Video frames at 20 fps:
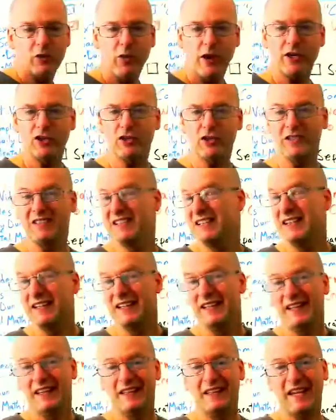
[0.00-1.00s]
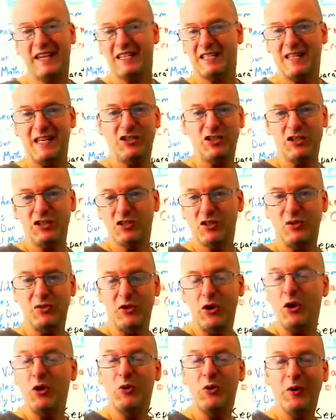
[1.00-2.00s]
question in case they just don't
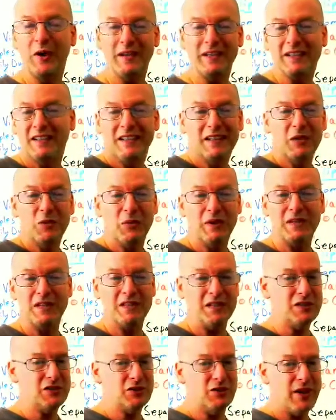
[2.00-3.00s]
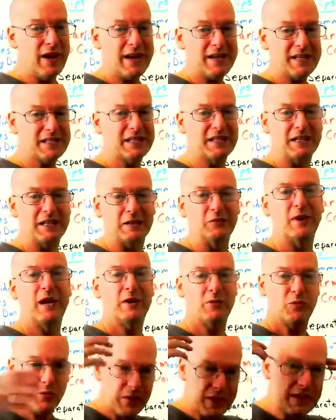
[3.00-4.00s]
know what it is you're asking,
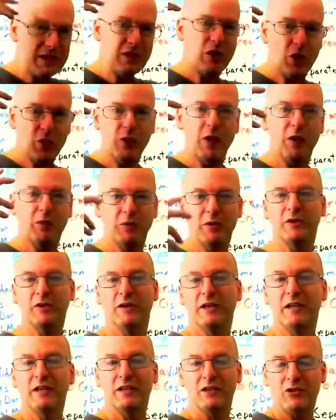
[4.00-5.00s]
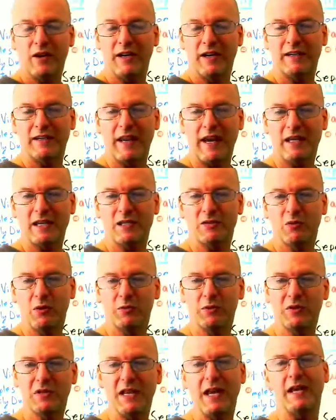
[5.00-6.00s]
right? We know what we're trying to ask, what
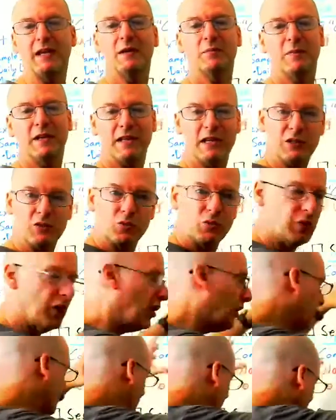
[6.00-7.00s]
we're saying, because our